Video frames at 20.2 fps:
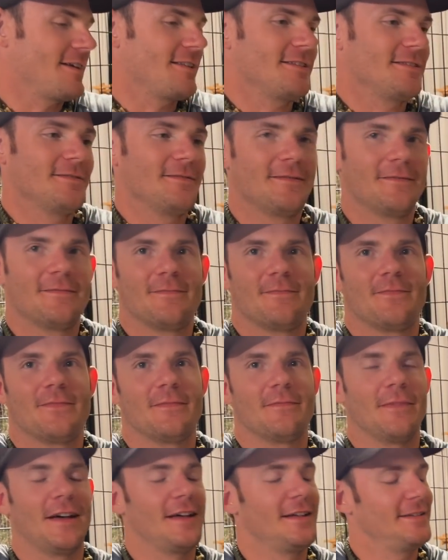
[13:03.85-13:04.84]
muscles are too big.
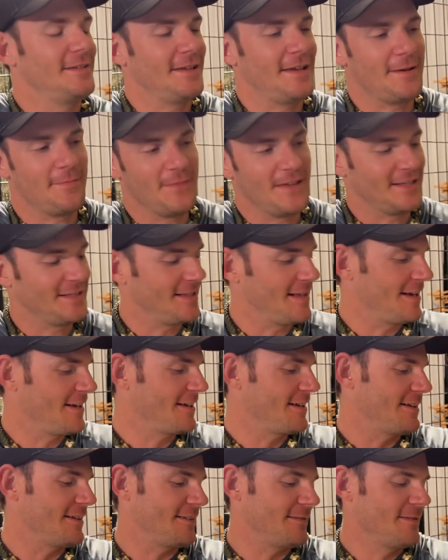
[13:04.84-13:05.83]
My, yeah, it's not
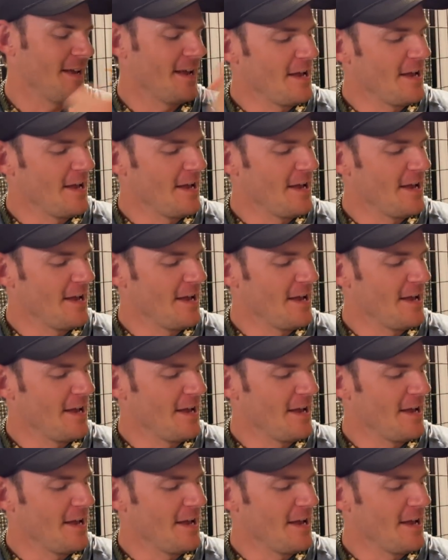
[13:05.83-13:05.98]
gonna.